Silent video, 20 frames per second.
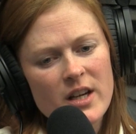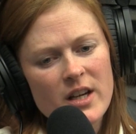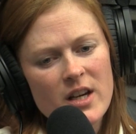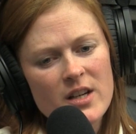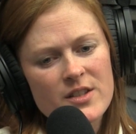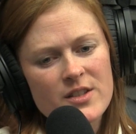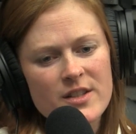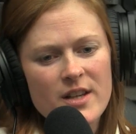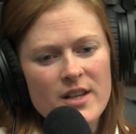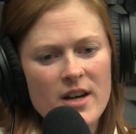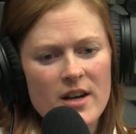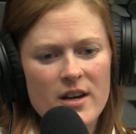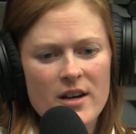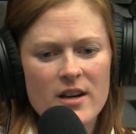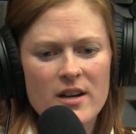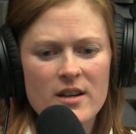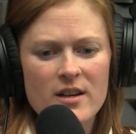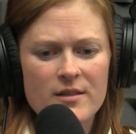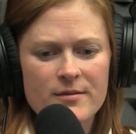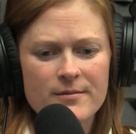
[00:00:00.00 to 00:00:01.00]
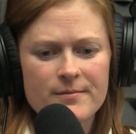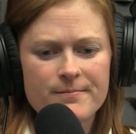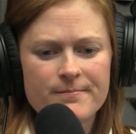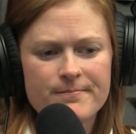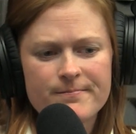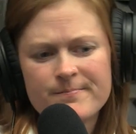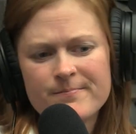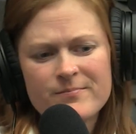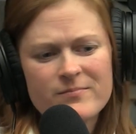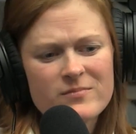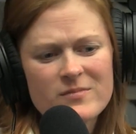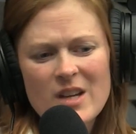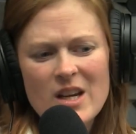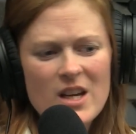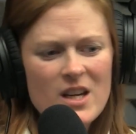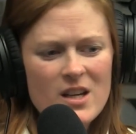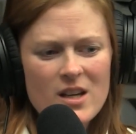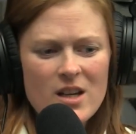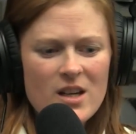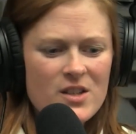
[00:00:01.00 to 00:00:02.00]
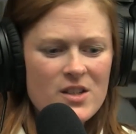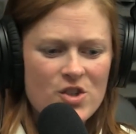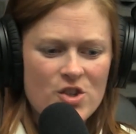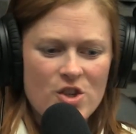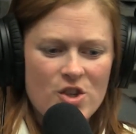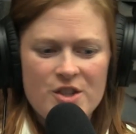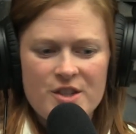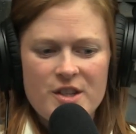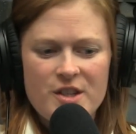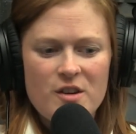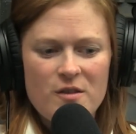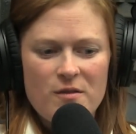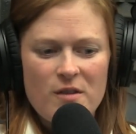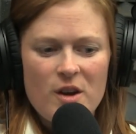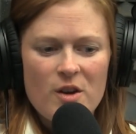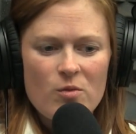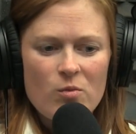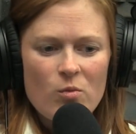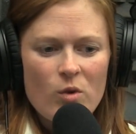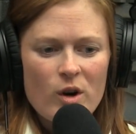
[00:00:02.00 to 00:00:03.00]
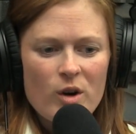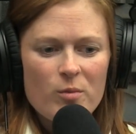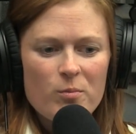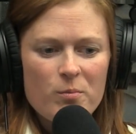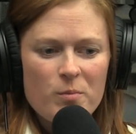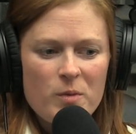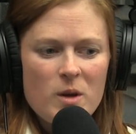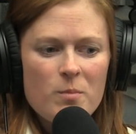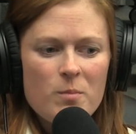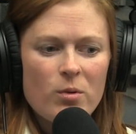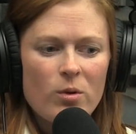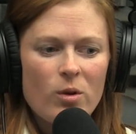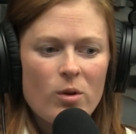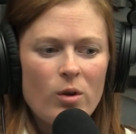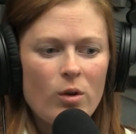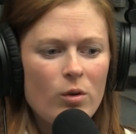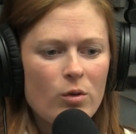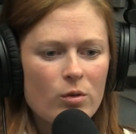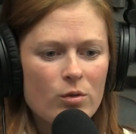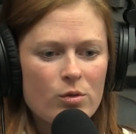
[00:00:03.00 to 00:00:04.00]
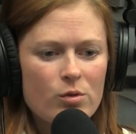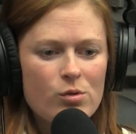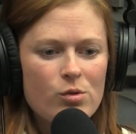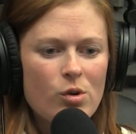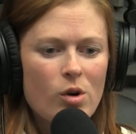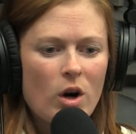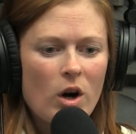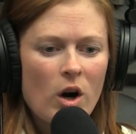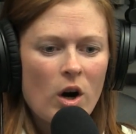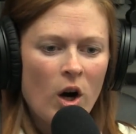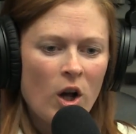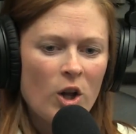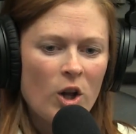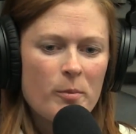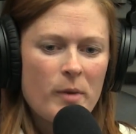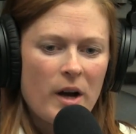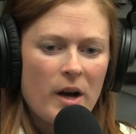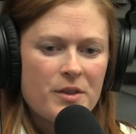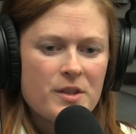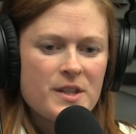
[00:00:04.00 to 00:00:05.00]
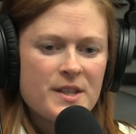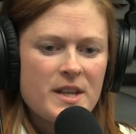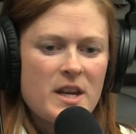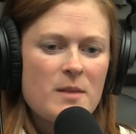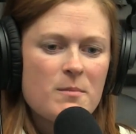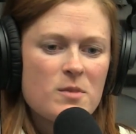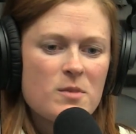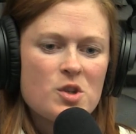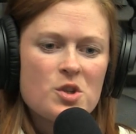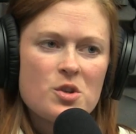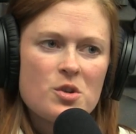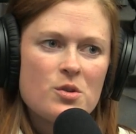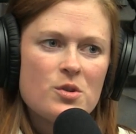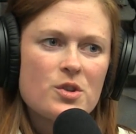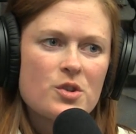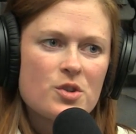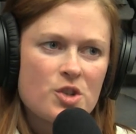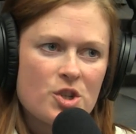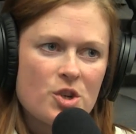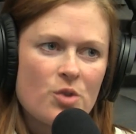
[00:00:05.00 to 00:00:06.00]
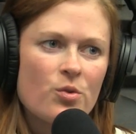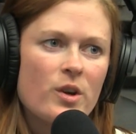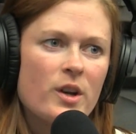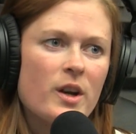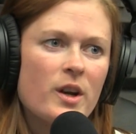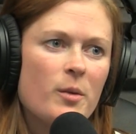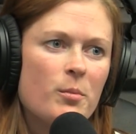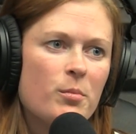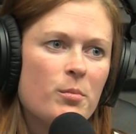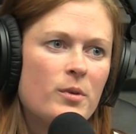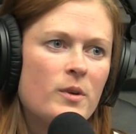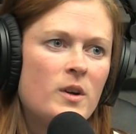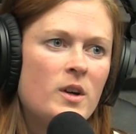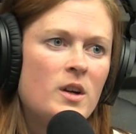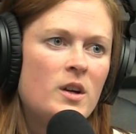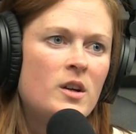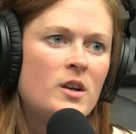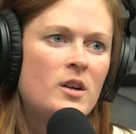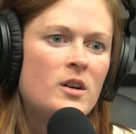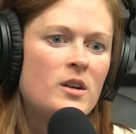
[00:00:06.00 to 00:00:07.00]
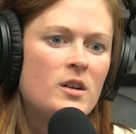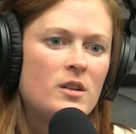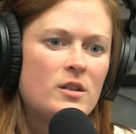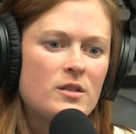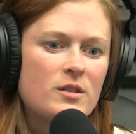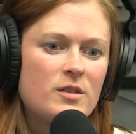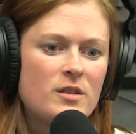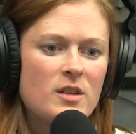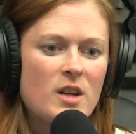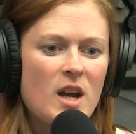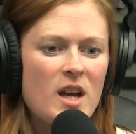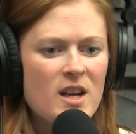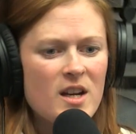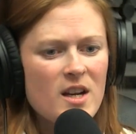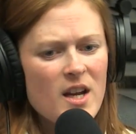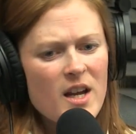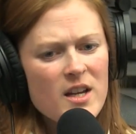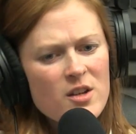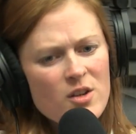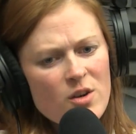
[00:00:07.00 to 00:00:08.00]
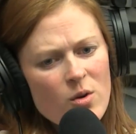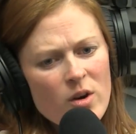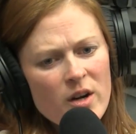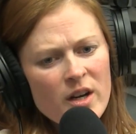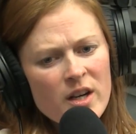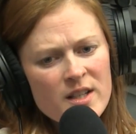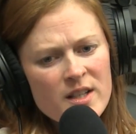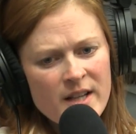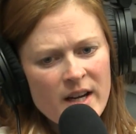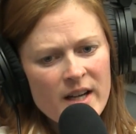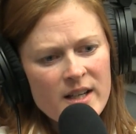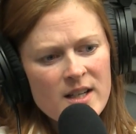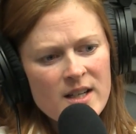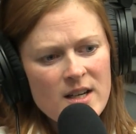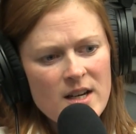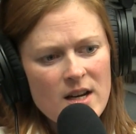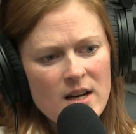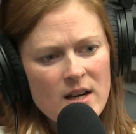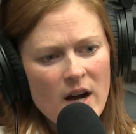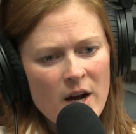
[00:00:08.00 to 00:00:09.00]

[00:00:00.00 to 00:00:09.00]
It's uh it's just an event where people who are all about the same issues are showing up and it, you know what? It's kind of neat.